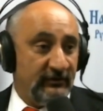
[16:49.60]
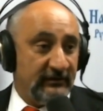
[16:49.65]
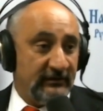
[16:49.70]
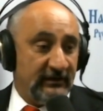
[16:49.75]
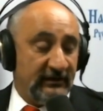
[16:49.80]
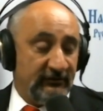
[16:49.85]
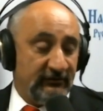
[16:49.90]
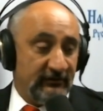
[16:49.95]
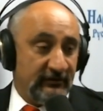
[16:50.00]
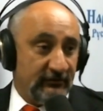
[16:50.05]

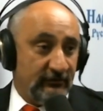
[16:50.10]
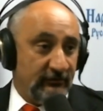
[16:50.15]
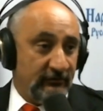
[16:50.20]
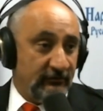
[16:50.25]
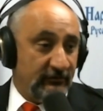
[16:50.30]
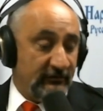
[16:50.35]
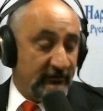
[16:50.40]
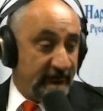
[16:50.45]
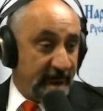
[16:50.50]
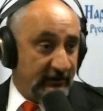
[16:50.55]
That's going to
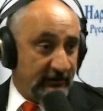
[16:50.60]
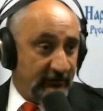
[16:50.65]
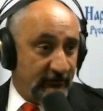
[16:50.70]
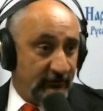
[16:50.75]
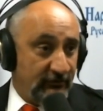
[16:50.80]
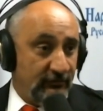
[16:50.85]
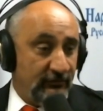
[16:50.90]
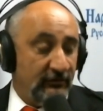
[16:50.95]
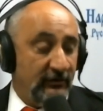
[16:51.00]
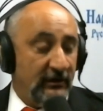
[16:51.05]
also affect
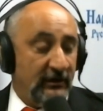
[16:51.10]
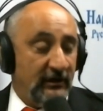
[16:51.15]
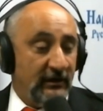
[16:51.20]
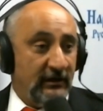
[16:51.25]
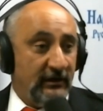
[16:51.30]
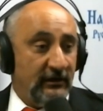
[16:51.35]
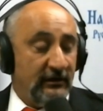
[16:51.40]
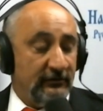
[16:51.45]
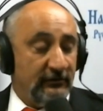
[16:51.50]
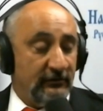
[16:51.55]
you
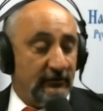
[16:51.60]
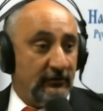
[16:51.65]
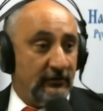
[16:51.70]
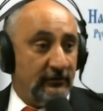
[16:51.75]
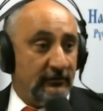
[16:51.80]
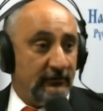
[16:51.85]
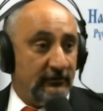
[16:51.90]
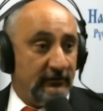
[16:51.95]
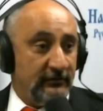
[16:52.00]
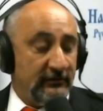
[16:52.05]
in the
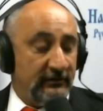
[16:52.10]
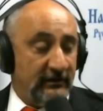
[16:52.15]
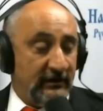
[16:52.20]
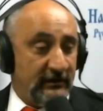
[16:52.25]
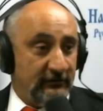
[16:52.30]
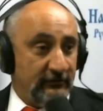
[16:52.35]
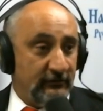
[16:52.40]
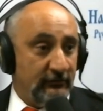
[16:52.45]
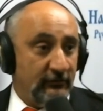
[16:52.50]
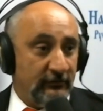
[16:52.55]
long run at the lower